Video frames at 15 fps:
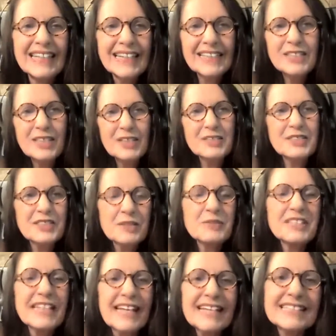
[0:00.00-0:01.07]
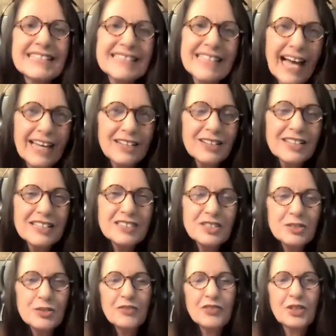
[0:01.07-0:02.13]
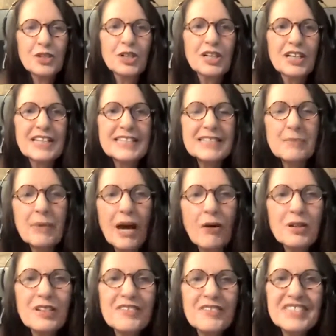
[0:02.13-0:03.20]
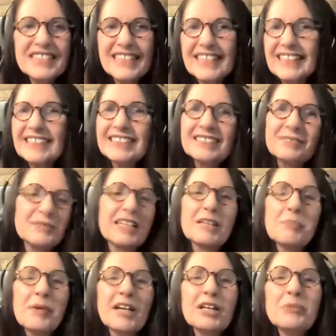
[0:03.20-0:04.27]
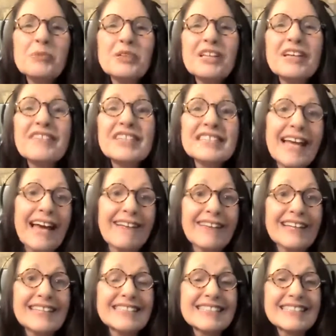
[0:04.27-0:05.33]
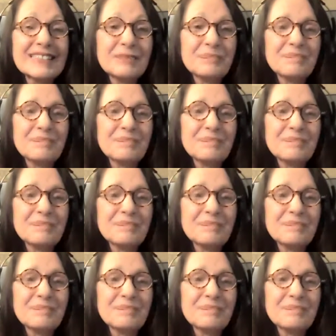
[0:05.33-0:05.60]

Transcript: And so today's title, as you have heard, is The Power of Zeal and the Parable of the Talents.